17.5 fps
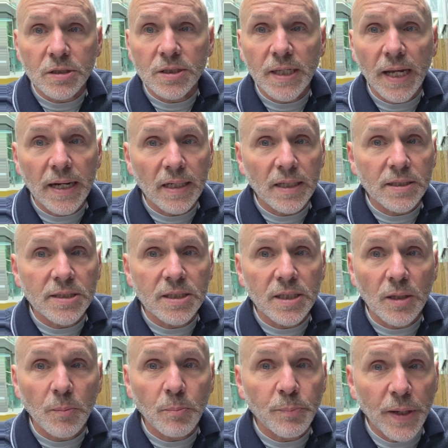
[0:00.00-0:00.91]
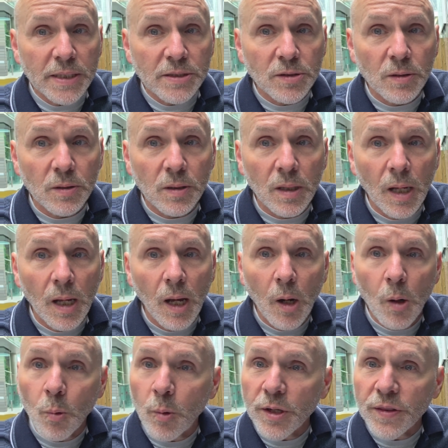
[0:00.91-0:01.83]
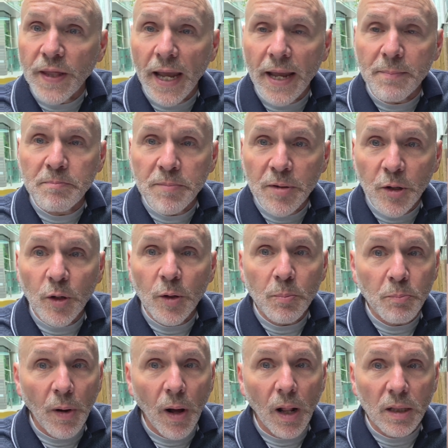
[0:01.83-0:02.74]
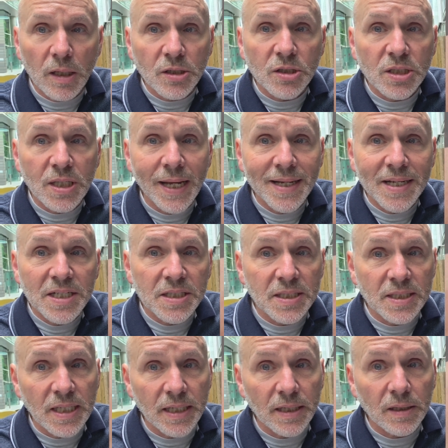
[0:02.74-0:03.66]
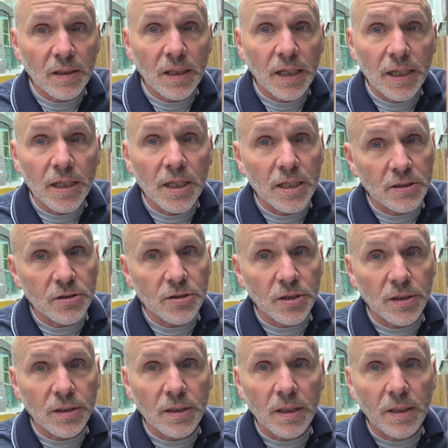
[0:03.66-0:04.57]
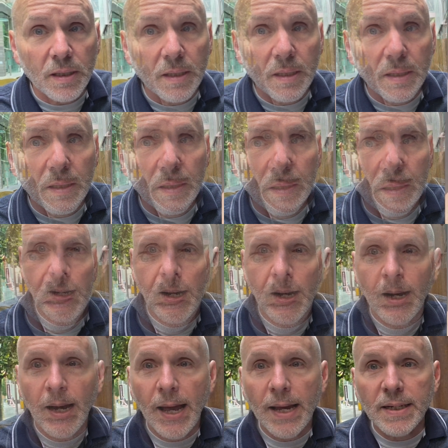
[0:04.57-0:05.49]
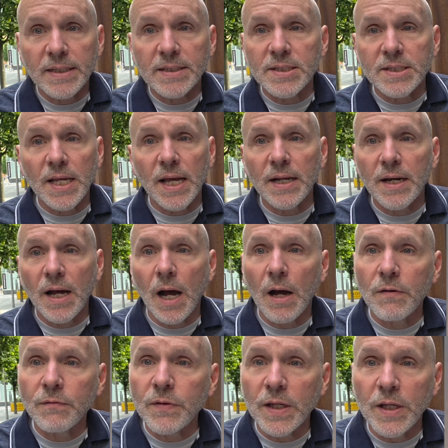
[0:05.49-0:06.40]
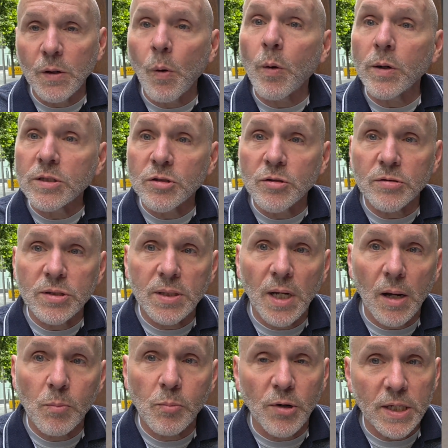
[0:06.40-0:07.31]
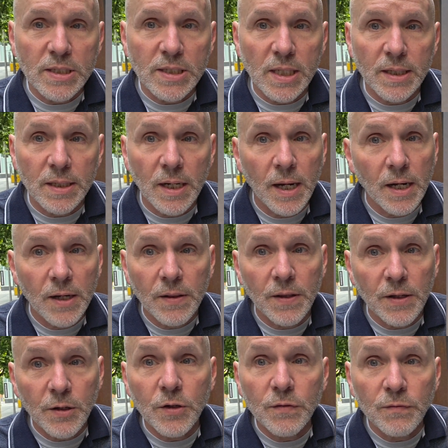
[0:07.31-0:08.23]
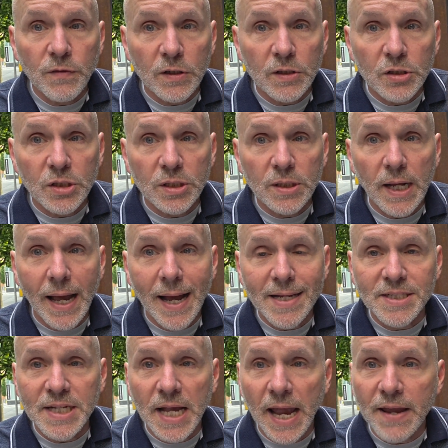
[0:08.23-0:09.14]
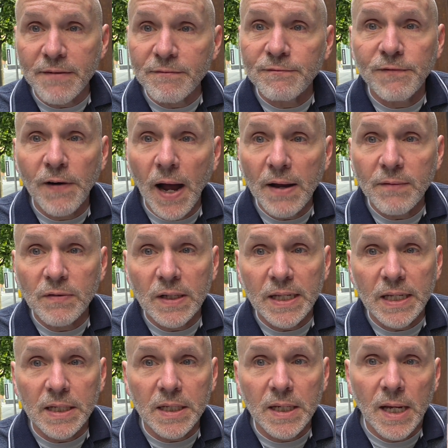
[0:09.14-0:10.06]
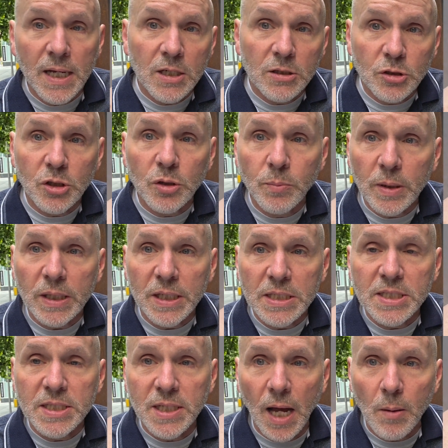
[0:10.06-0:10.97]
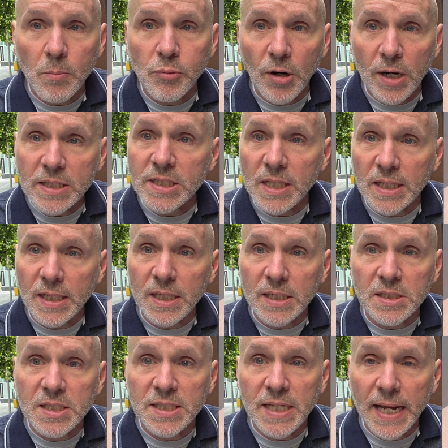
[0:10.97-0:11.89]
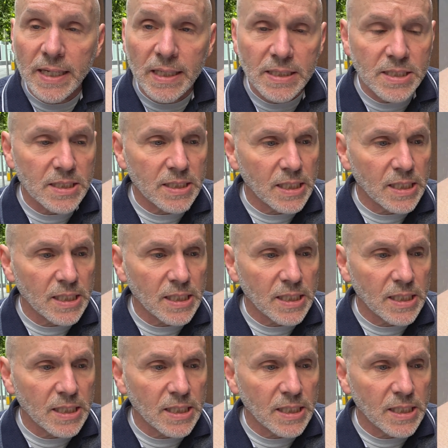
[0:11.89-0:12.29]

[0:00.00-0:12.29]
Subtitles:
stainless steel bezel with a mirror polished steel insert. And instead of the oyster style bracelet, the new version has a 5-link Jubilee style bracelet in stainless